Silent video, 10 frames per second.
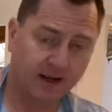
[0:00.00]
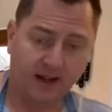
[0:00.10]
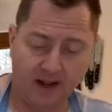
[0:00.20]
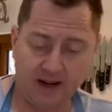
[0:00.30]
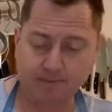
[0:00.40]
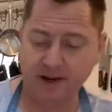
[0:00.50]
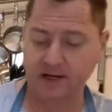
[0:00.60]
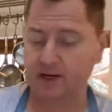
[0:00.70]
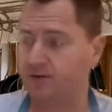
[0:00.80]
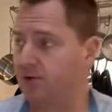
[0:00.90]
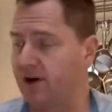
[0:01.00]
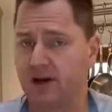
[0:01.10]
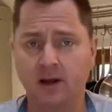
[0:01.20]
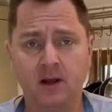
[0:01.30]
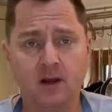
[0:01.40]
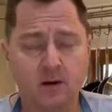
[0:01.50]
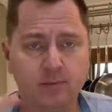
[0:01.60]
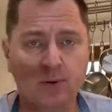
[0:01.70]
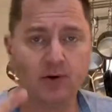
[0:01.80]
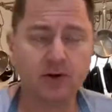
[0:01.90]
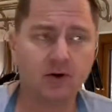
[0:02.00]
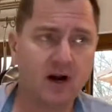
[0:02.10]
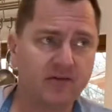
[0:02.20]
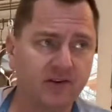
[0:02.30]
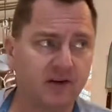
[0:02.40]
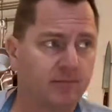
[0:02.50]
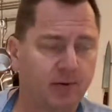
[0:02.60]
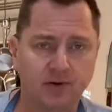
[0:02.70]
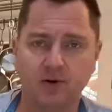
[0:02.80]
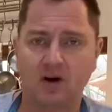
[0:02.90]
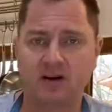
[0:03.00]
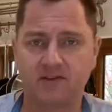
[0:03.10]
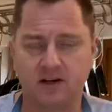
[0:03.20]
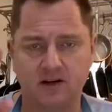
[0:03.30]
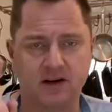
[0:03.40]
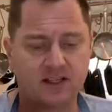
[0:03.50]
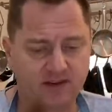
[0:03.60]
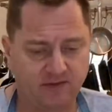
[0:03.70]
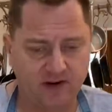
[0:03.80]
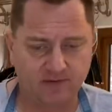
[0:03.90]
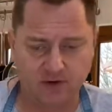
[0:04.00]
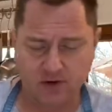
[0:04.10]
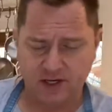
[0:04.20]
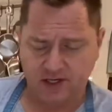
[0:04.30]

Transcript: a baking tray. Put your oven 95 degrees.